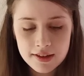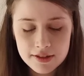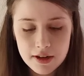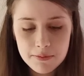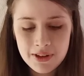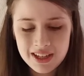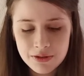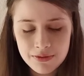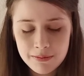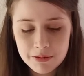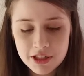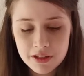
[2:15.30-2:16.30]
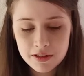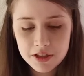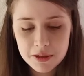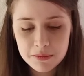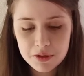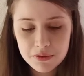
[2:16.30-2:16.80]
Sometimes one
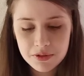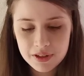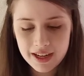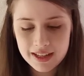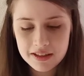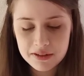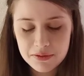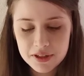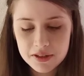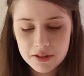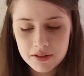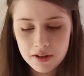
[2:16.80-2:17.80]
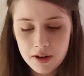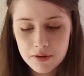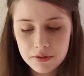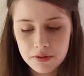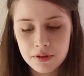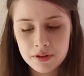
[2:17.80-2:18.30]
seems to forget that we are not
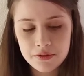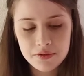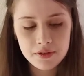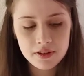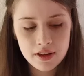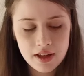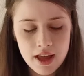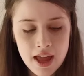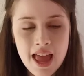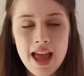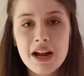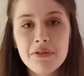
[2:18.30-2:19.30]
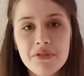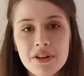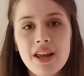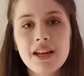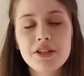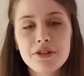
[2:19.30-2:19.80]
alone on Earth. Every
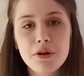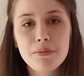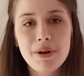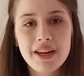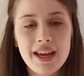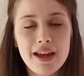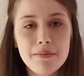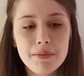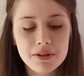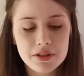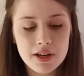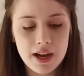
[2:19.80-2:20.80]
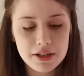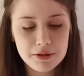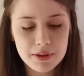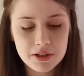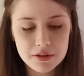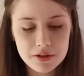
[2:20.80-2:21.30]
day so many animals die
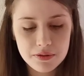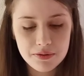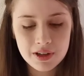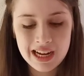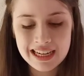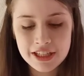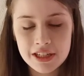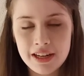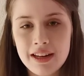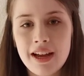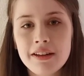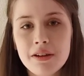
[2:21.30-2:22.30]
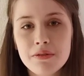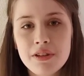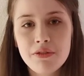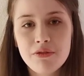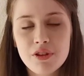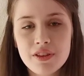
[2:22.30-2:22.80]
because of our action that I don't
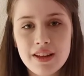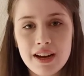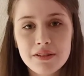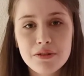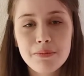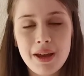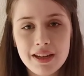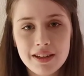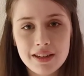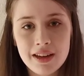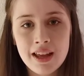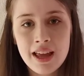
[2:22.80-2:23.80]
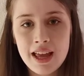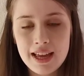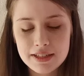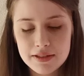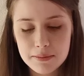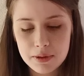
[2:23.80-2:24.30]
even dare to make an
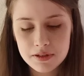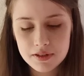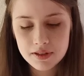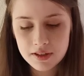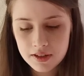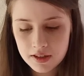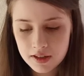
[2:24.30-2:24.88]
estimate.